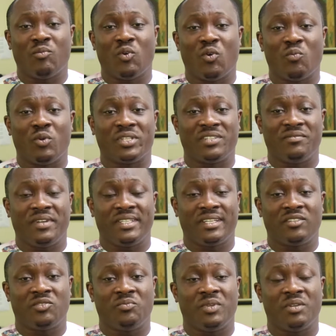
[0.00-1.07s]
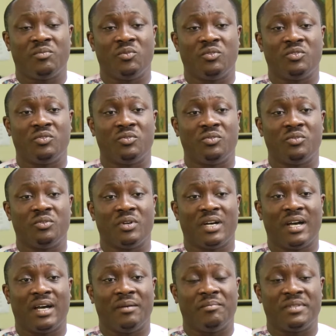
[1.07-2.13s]
more motivated to be able to
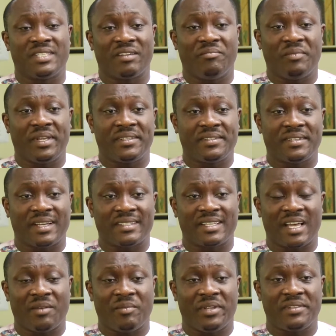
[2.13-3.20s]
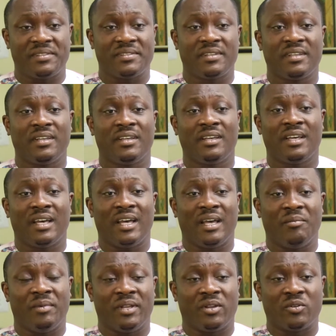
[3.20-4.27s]
um, submit assignments
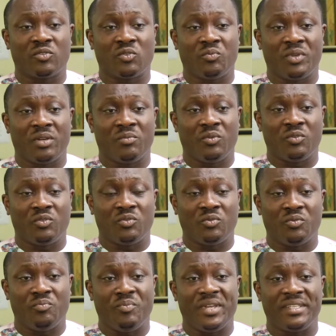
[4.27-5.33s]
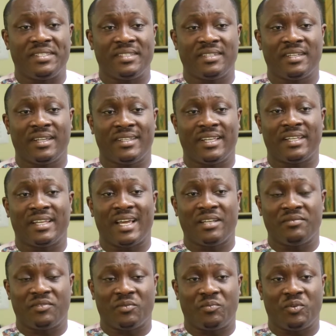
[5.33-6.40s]
um, and also be able to meet
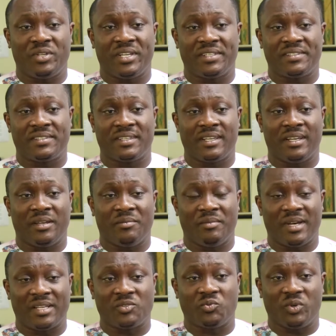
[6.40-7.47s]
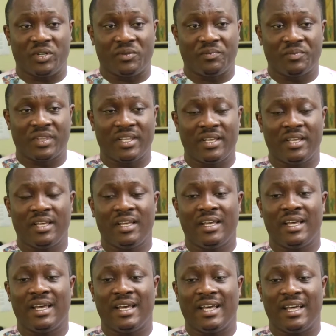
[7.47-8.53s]
deadline for projects um, as well.
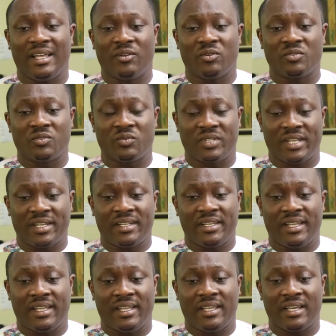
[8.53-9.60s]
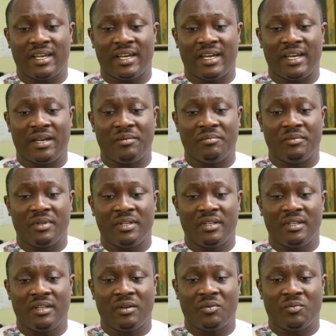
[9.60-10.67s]
And also thirdly, um,
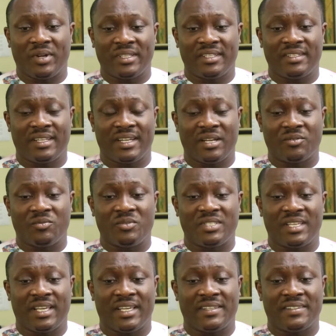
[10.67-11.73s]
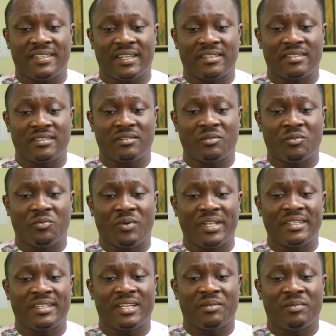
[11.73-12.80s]
one thing that I could say is that
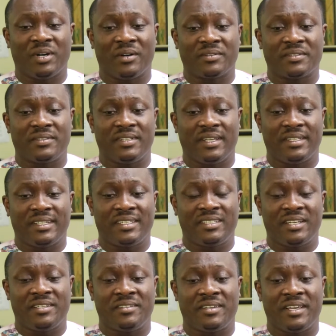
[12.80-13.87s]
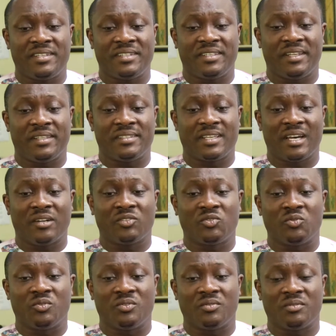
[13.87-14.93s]
one thing about the digital education is how
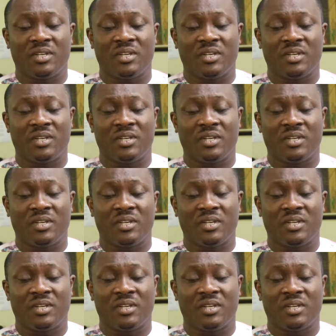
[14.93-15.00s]
to